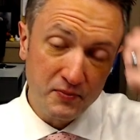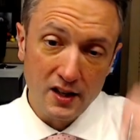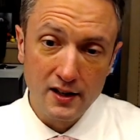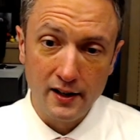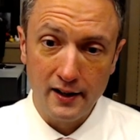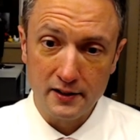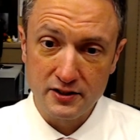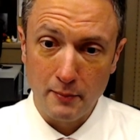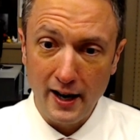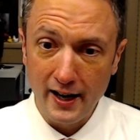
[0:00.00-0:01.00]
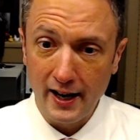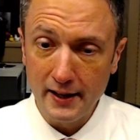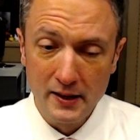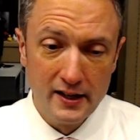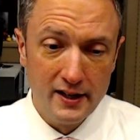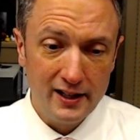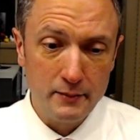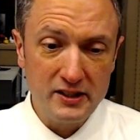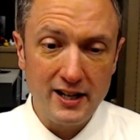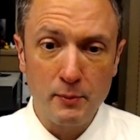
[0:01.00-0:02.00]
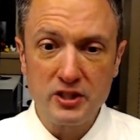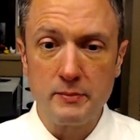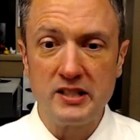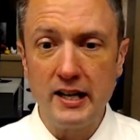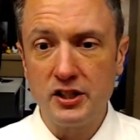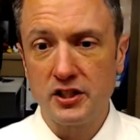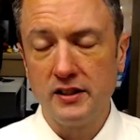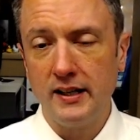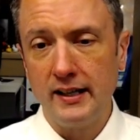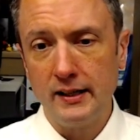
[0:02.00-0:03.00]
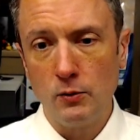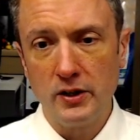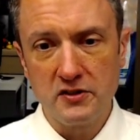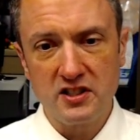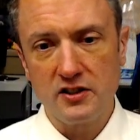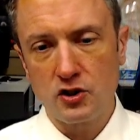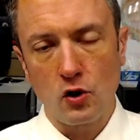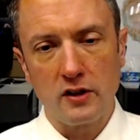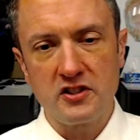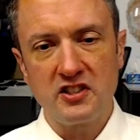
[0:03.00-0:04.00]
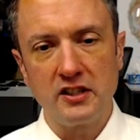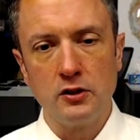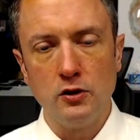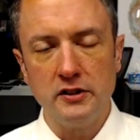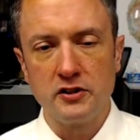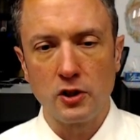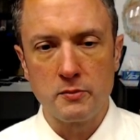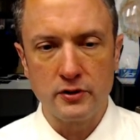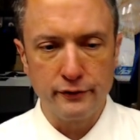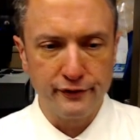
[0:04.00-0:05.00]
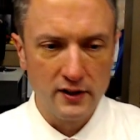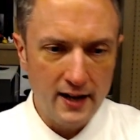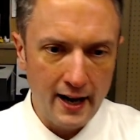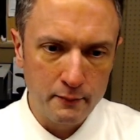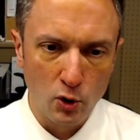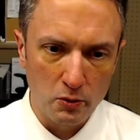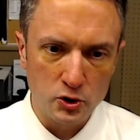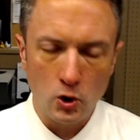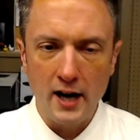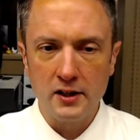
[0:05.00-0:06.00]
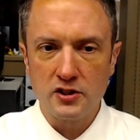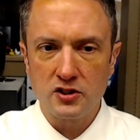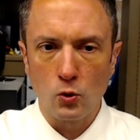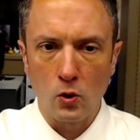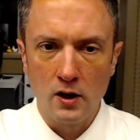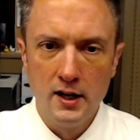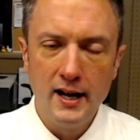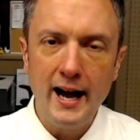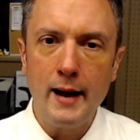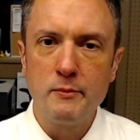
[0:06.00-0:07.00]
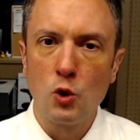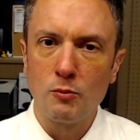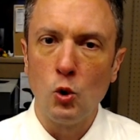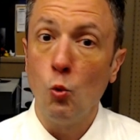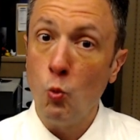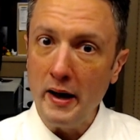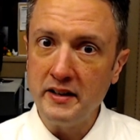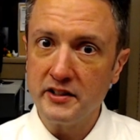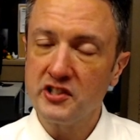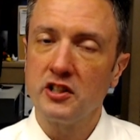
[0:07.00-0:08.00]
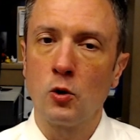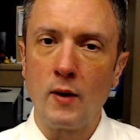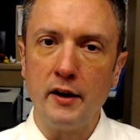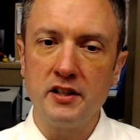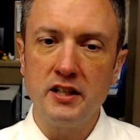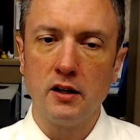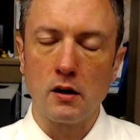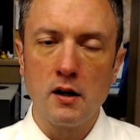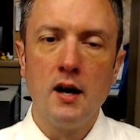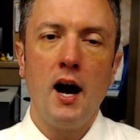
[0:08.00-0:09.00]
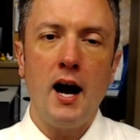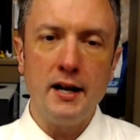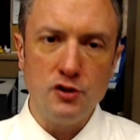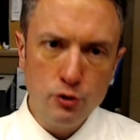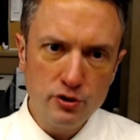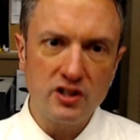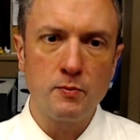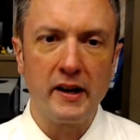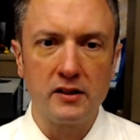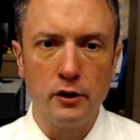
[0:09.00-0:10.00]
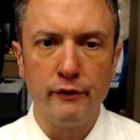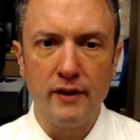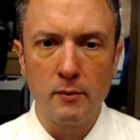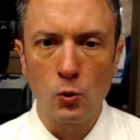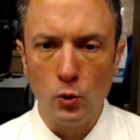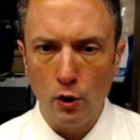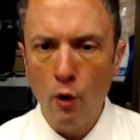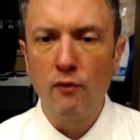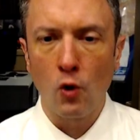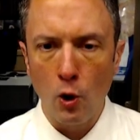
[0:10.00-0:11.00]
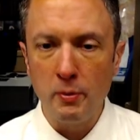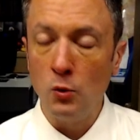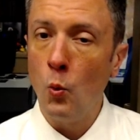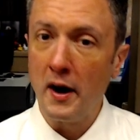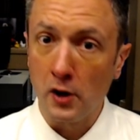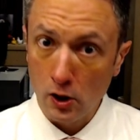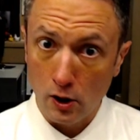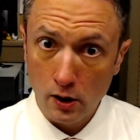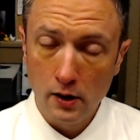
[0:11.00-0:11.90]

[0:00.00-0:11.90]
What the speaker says: to my eye. In the meantime, precipitation, we don't see a strong signal in terms of abnormal dryness or abnormal wetness around here. I do suspect that November will overall be wetter